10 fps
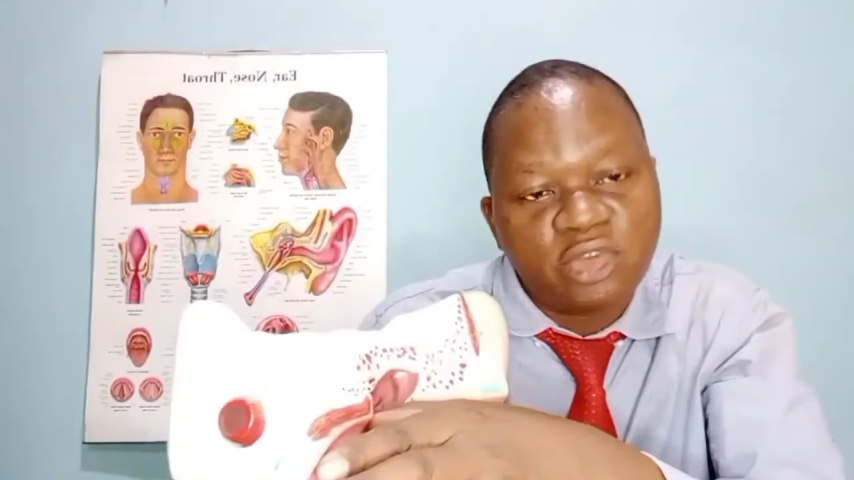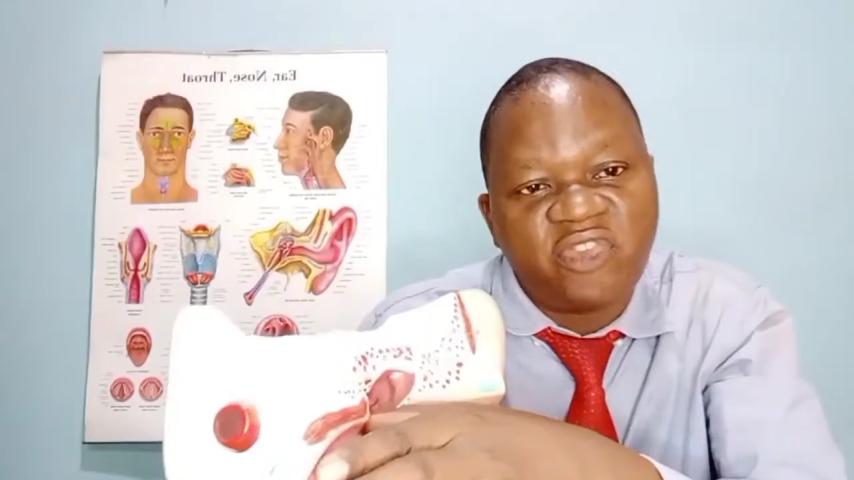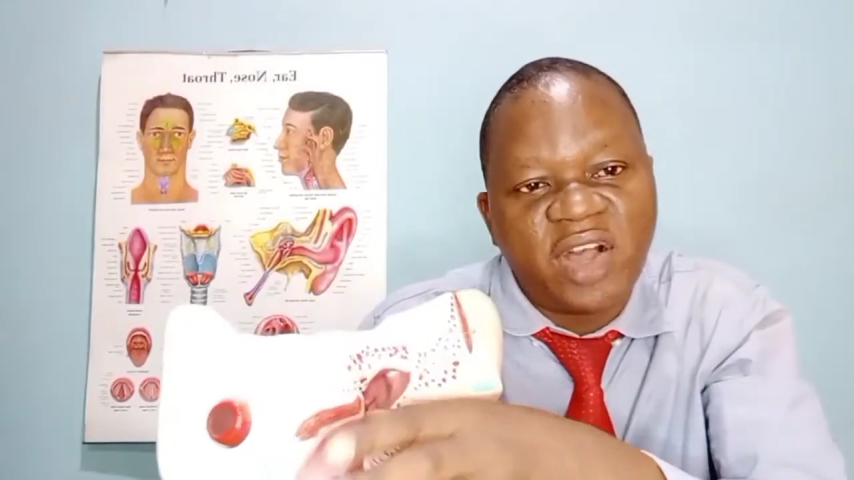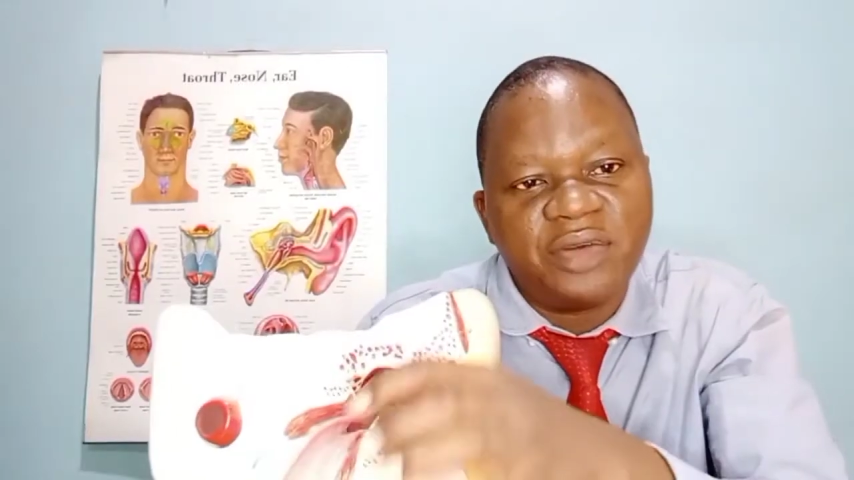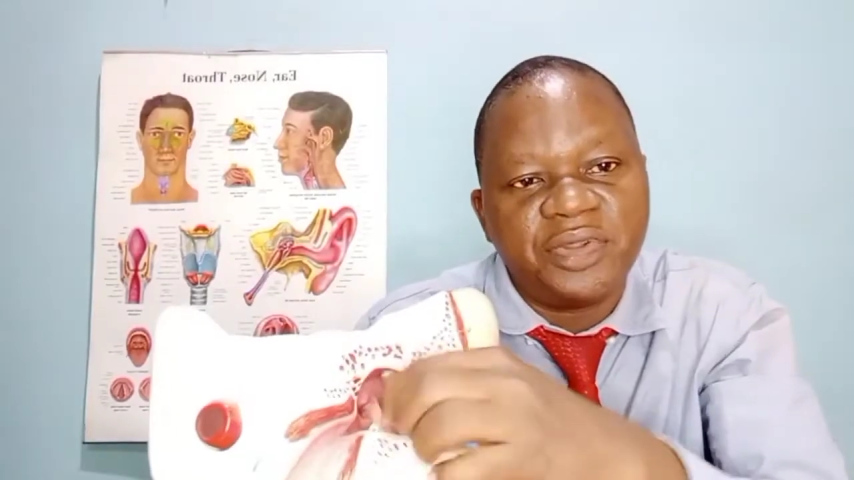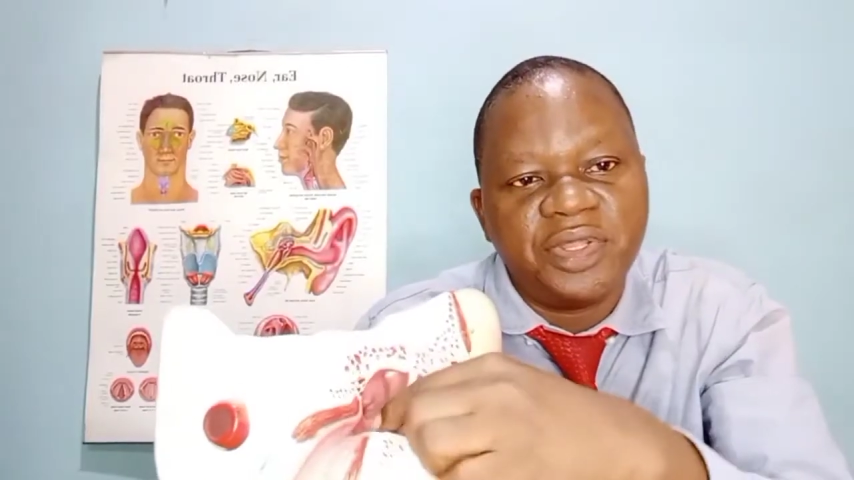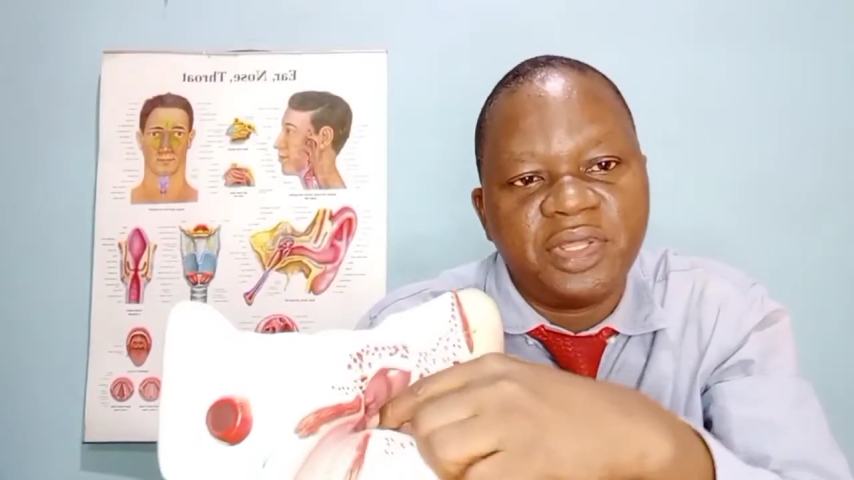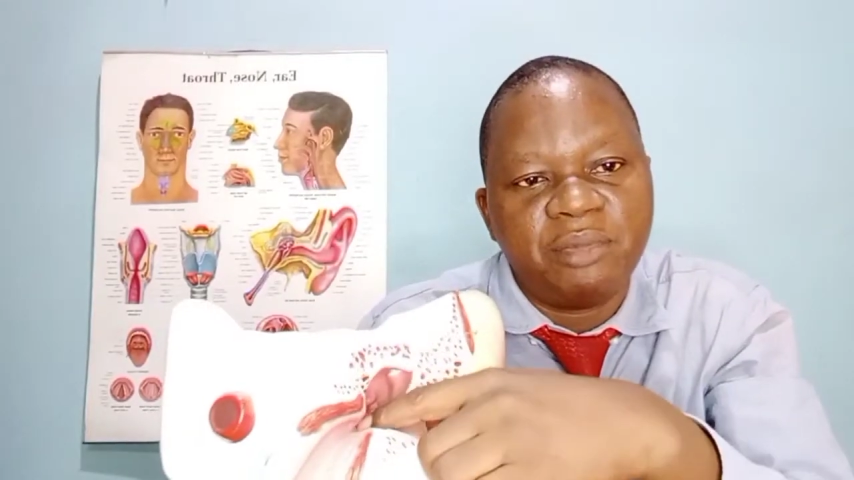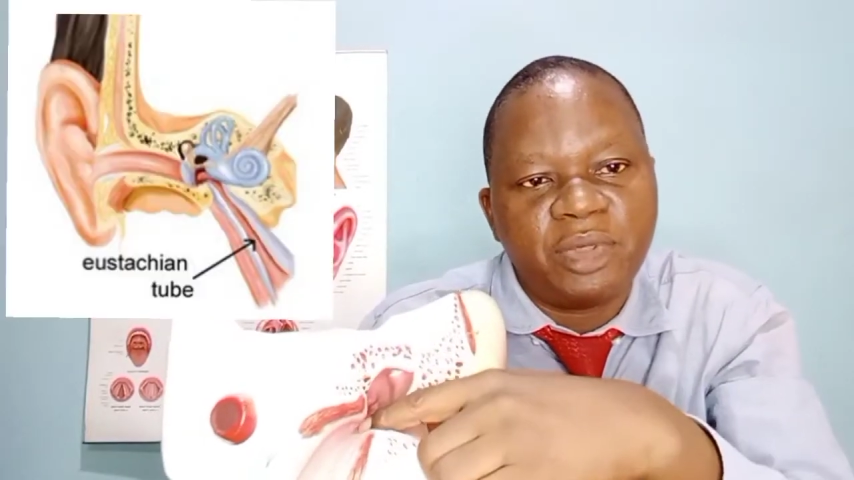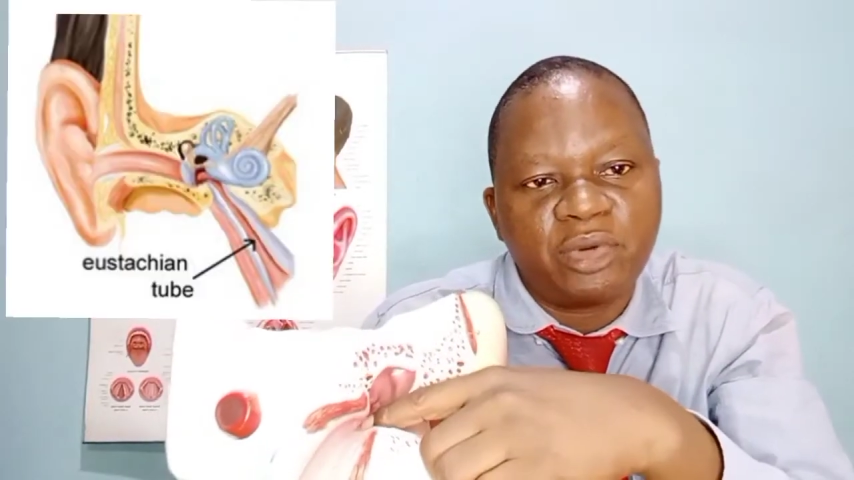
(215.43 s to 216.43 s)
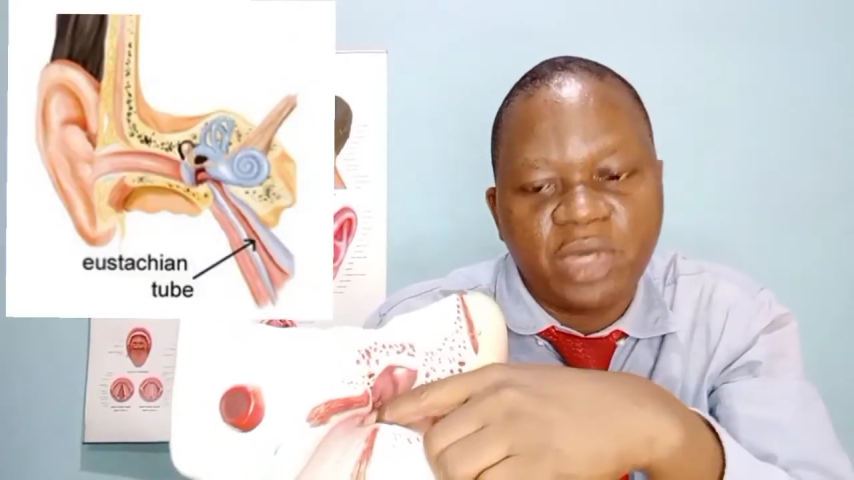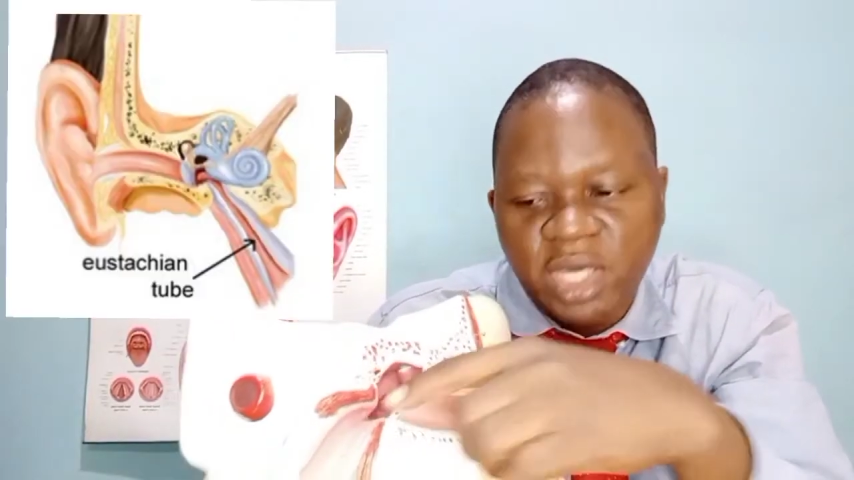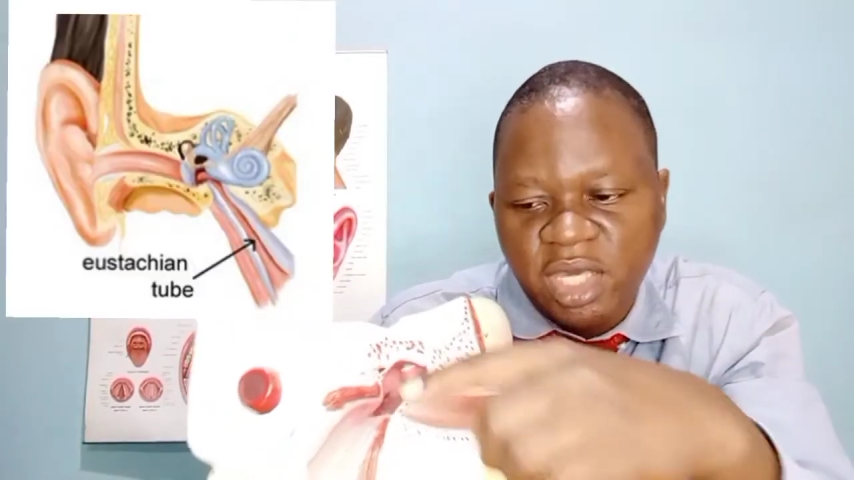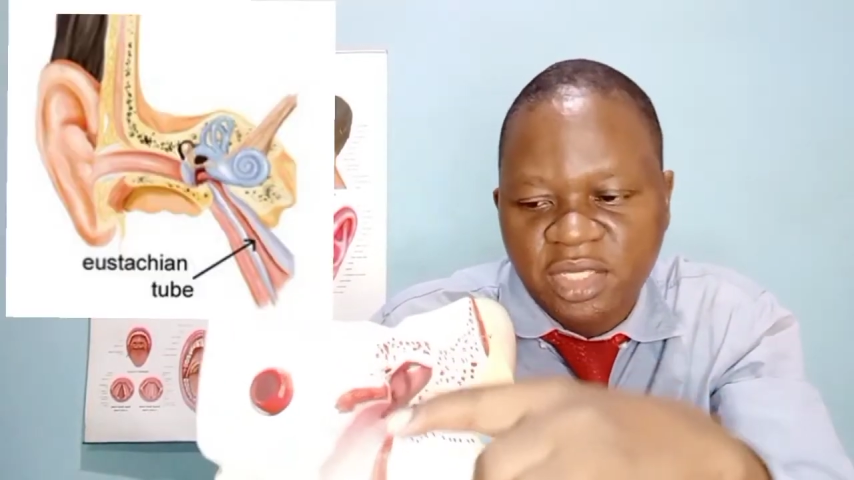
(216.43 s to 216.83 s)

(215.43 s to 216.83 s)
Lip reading: found in the middle ear